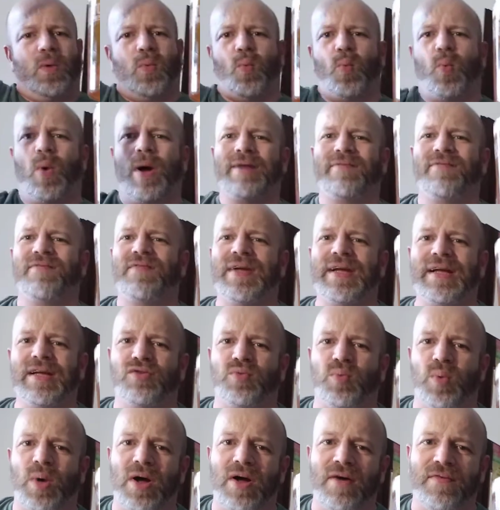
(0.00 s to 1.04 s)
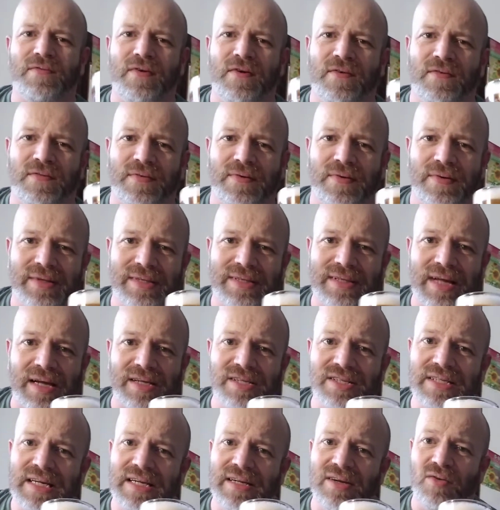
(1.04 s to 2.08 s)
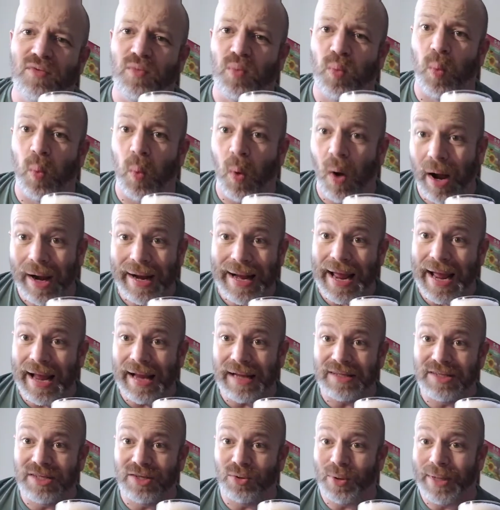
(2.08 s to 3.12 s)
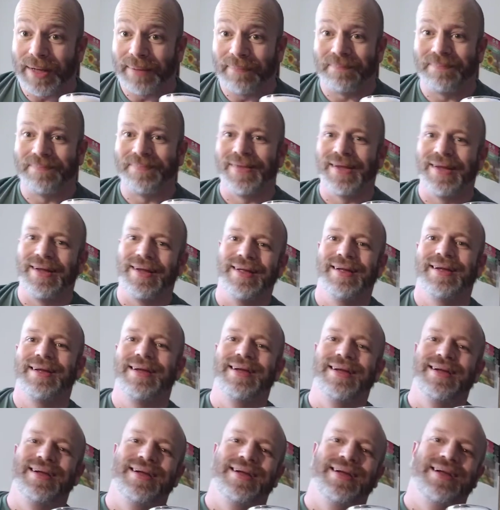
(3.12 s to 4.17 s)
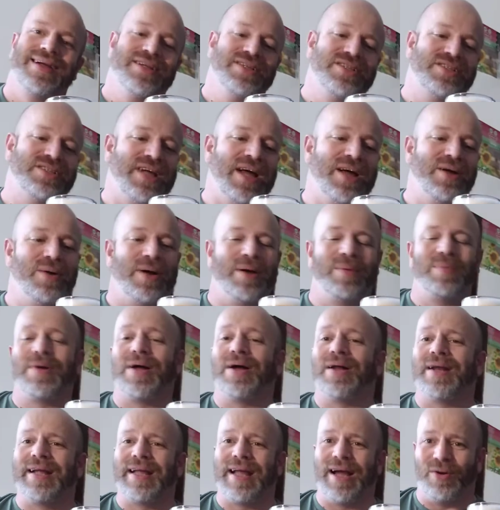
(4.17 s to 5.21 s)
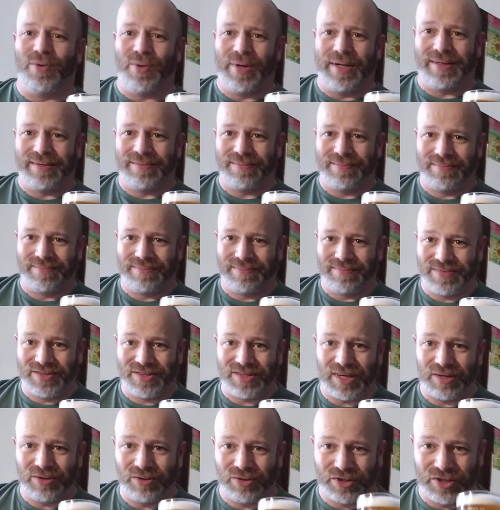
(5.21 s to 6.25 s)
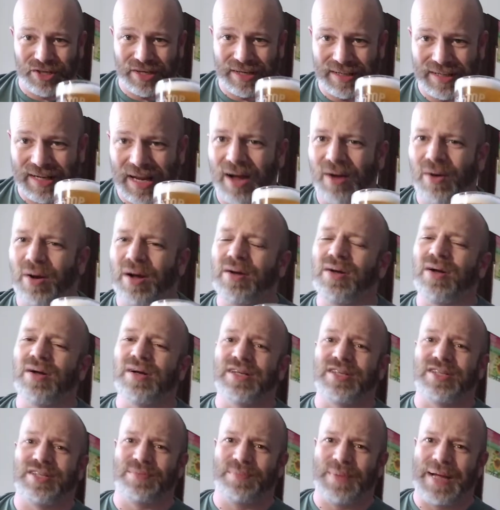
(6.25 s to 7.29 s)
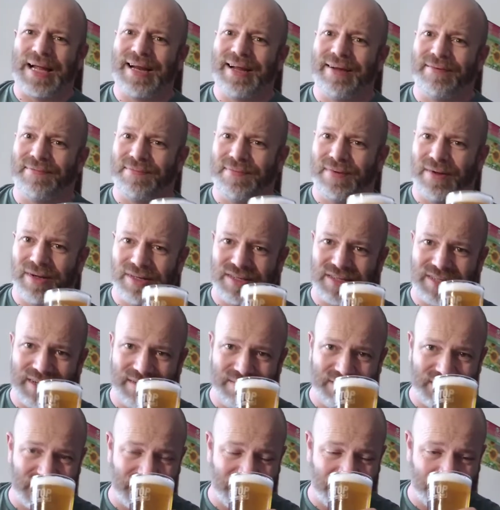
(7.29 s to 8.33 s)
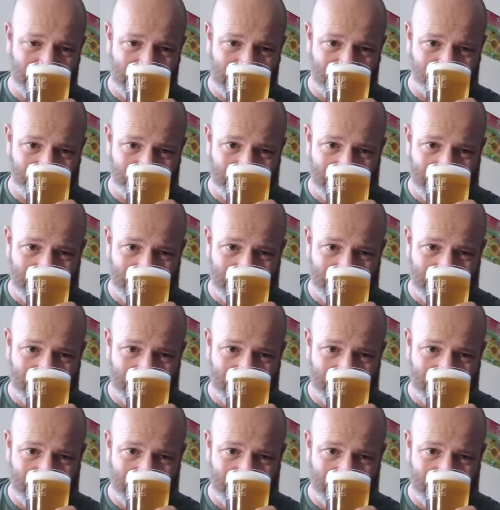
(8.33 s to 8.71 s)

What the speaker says: one finger's worth of dusting of white head to it. So I'm going to go in. So, no, I'm going to smell it first, see if it smells